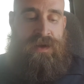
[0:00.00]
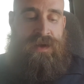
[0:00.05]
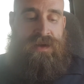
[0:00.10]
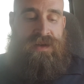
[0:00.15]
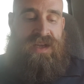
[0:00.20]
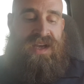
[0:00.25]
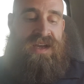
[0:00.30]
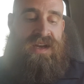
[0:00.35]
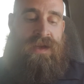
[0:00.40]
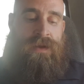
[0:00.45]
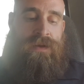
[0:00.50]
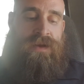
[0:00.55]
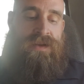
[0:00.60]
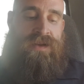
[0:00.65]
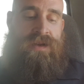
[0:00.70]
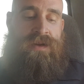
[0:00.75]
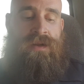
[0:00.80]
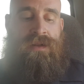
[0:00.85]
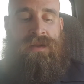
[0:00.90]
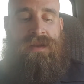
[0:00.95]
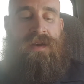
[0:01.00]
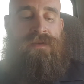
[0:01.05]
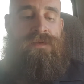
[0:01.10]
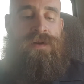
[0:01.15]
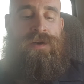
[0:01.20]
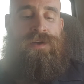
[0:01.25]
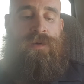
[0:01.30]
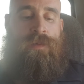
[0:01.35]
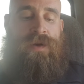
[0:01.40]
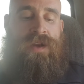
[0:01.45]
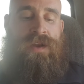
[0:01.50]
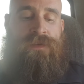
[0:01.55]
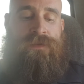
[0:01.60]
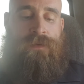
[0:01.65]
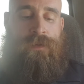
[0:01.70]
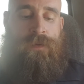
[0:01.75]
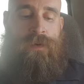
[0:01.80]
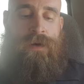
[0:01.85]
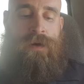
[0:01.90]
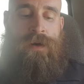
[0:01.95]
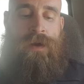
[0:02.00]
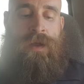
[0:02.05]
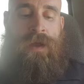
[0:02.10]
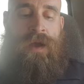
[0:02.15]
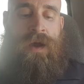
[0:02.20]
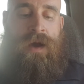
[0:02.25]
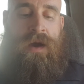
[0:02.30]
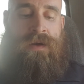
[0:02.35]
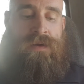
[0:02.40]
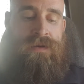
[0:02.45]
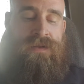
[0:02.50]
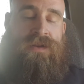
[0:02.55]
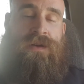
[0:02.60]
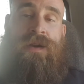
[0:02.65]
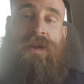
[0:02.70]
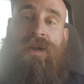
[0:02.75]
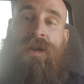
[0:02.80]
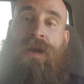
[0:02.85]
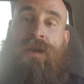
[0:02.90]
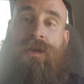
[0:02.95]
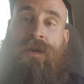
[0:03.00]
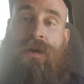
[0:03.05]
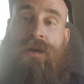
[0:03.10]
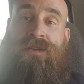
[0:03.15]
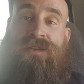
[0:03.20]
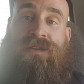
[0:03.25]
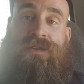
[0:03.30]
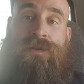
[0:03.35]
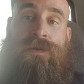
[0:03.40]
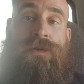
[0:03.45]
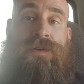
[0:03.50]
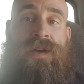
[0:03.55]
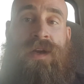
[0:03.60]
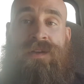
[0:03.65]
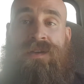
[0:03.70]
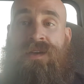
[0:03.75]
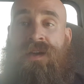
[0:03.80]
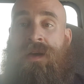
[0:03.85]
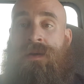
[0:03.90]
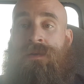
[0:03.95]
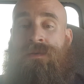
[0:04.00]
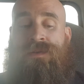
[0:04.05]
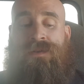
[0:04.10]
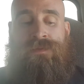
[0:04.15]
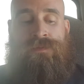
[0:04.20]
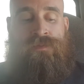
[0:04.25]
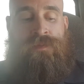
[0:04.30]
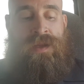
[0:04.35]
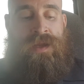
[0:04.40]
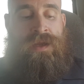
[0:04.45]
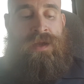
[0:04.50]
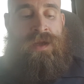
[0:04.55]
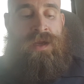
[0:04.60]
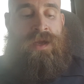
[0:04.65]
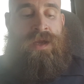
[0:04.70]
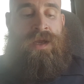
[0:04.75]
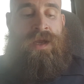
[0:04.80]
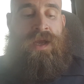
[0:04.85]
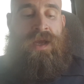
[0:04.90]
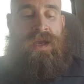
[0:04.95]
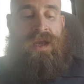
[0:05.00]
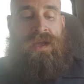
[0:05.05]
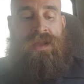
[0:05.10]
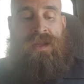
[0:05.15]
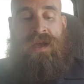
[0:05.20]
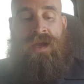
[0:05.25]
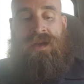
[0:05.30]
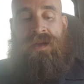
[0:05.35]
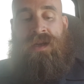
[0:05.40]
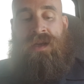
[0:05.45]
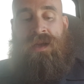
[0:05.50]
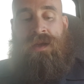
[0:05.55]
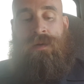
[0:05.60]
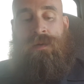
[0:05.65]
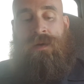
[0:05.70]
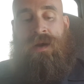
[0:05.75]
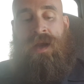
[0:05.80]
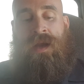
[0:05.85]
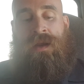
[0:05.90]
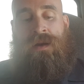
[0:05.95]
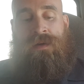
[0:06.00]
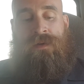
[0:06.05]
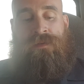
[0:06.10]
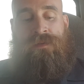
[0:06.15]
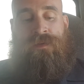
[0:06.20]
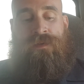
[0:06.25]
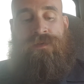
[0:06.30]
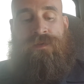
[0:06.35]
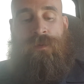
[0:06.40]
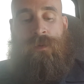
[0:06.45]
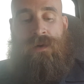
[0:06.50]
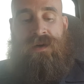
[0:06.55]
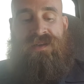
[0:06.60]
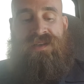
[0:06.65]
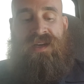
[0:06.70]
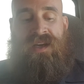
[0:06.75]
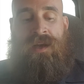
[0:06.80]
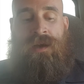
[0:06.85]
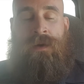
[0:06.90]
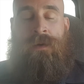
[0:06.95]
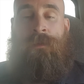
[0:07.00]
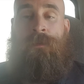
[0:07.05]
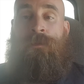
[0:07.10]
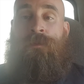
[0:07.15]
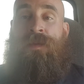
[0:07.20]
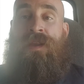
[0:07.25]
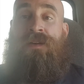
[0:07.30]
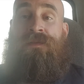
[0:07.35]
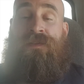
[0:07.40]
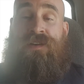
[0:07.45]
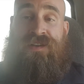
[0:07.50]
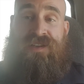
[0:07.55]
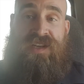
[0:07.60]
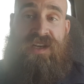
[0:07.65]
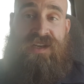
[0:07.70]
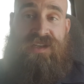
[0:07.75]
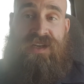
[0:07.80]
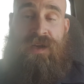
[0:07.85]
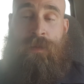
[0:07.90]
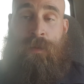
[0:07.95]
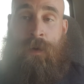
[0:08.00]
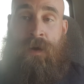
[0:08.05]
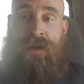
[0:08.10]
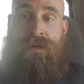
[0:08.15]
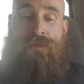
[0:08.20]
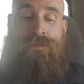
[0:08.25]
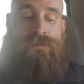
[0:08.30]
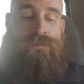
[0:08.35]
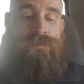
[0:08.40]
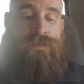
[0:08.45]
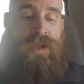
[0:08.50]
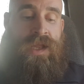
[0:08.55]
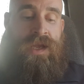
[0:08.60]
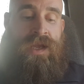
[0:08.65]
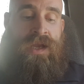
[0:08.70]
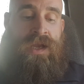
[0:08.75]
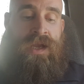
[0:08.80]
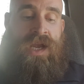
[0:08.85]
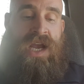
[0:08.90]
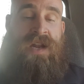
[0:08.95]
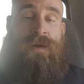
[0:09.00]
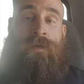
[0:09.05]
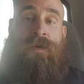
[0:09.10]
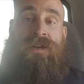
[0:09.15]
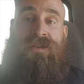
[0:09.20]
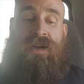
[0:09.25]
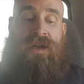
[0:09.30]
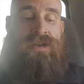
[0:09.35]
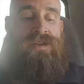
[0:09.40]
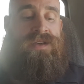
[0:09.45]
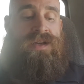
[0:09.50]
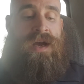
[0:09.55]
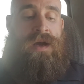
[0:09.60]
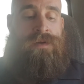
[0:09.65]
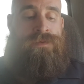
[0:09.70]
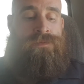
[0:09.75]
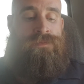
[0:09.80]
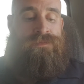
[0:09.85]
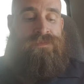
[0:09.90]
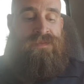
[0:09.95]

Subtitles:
Dan Ellington, 11 of 24, 139 yards and 2 touchdowns. And then he ran 14 for 61 and 1 touchdown.